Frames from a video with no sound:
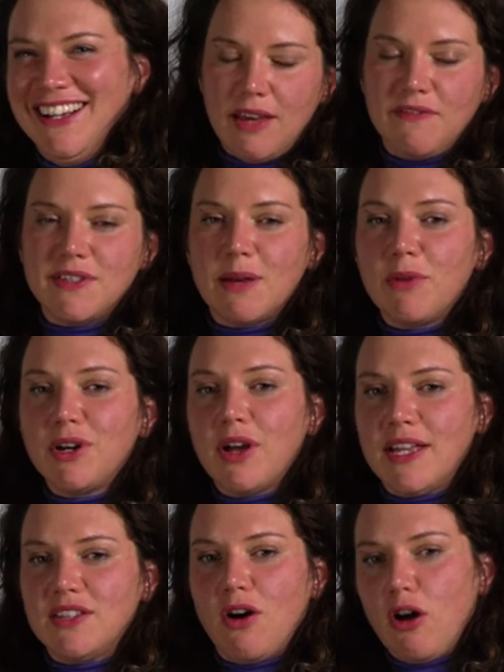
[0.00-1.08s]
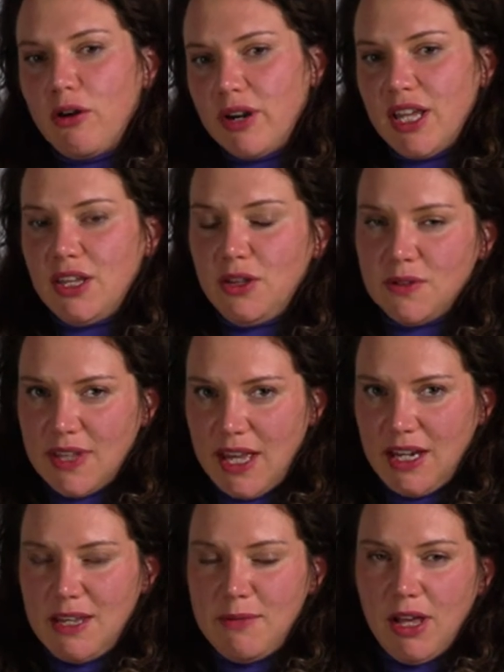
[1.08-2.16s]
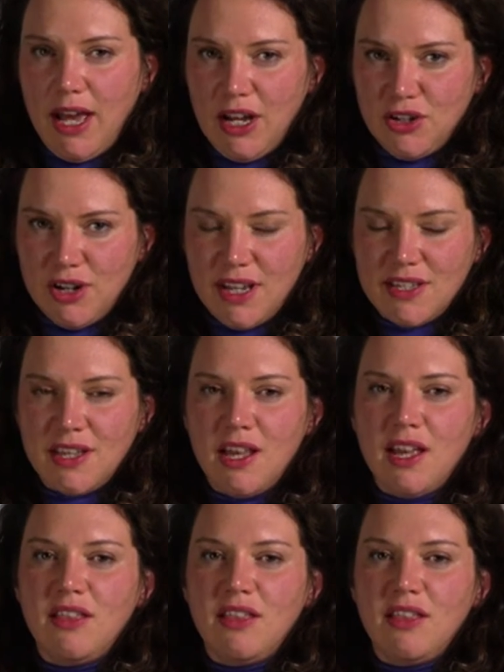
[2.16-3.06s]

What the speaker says: if someone has already used that email address,